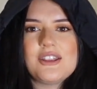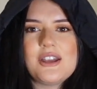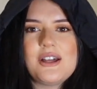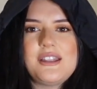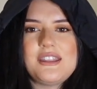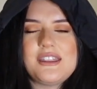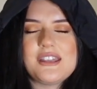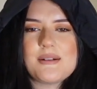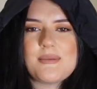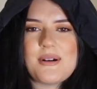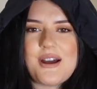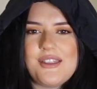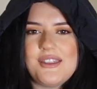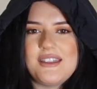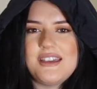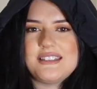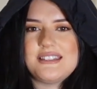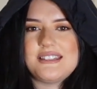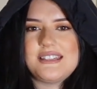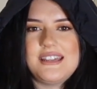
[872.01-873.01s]
The only thing about
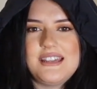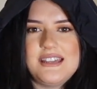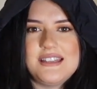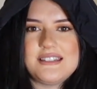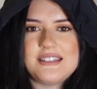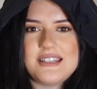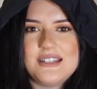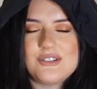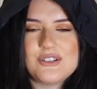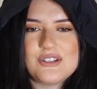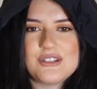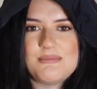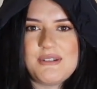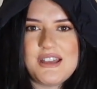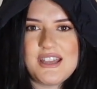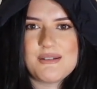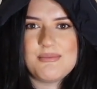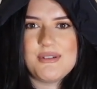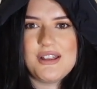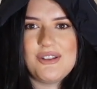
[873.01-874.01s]
this is it does
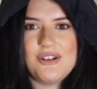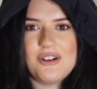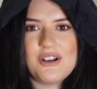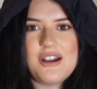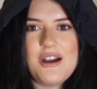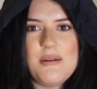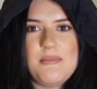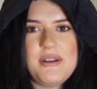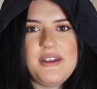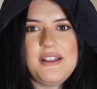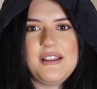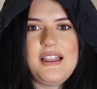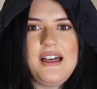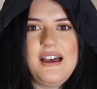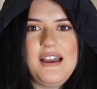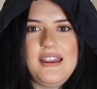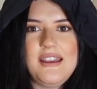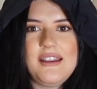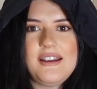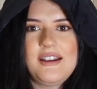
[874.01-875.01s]
make me look a bit
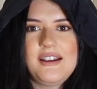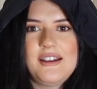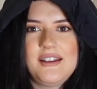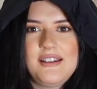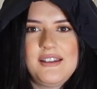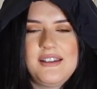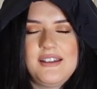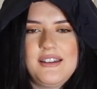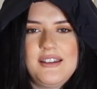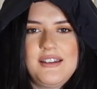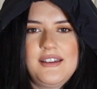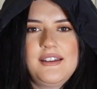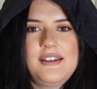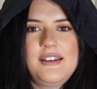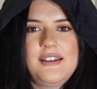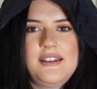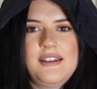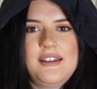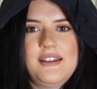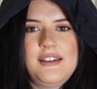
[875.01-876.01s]
like
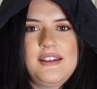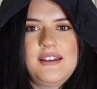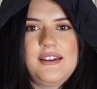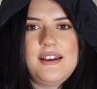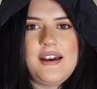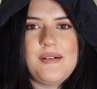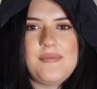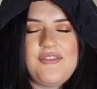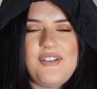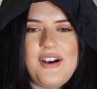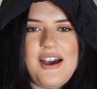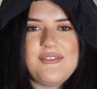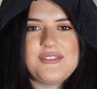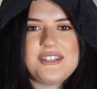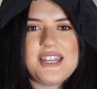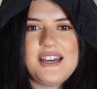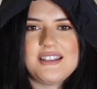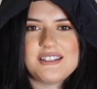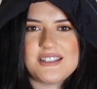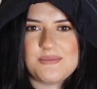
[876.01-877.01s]
I'm five
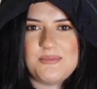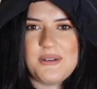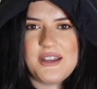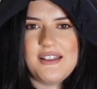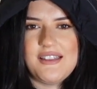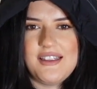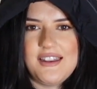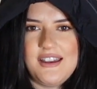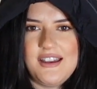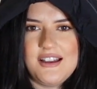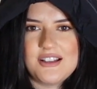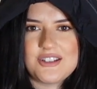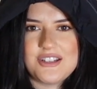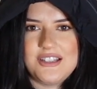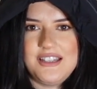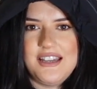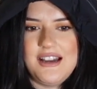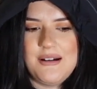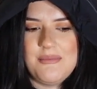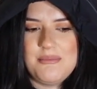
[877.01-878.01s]
sizes bigger than I
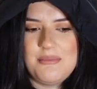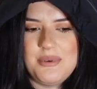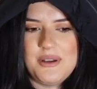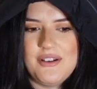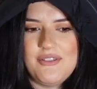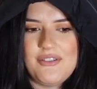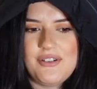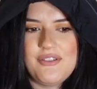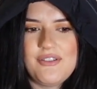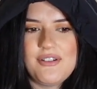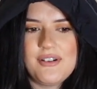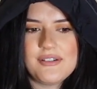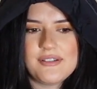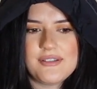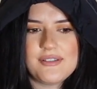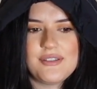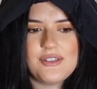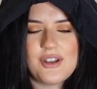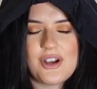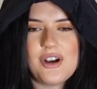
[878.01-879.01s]
actually am, but
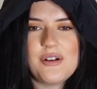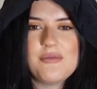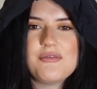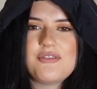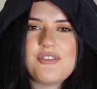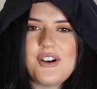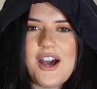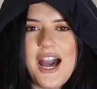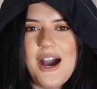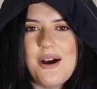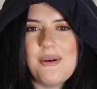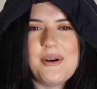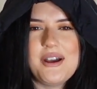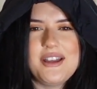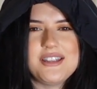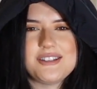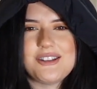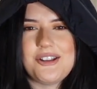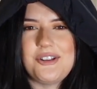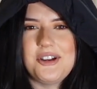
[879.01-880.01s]
the comfort
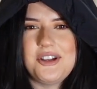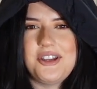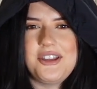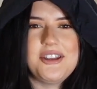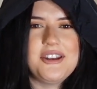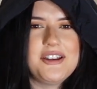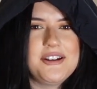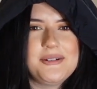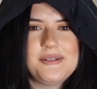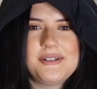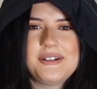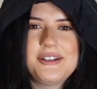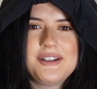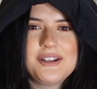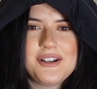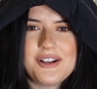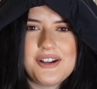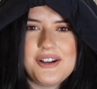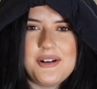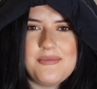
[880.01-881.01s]
outweighs the look, you know?
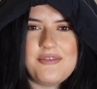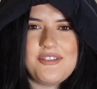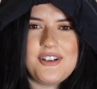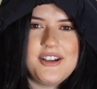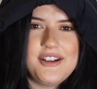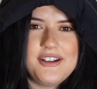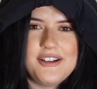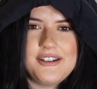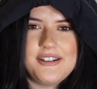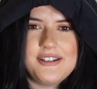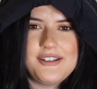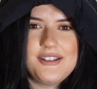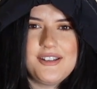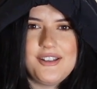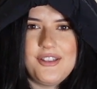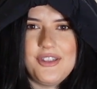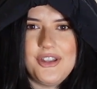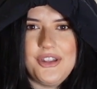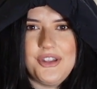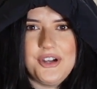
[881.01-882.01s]
Comfort,
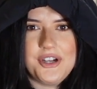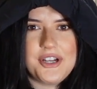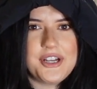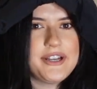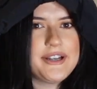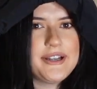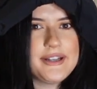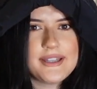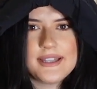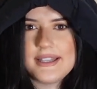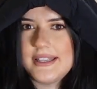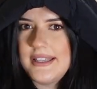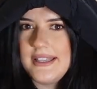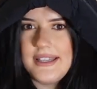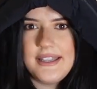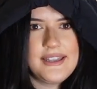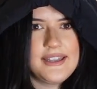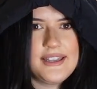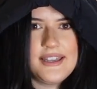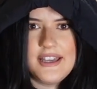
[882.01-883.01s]
the look.
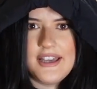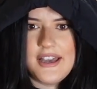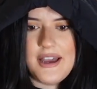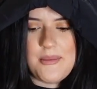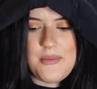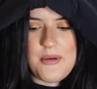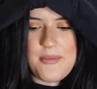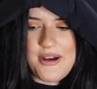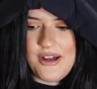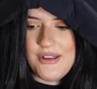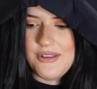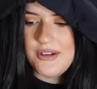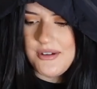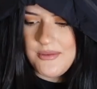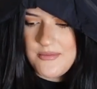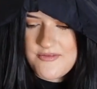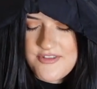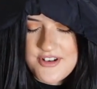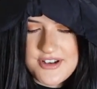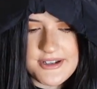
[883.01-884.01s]
I'm about the
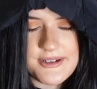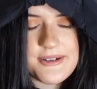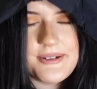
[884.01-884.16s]
comfort.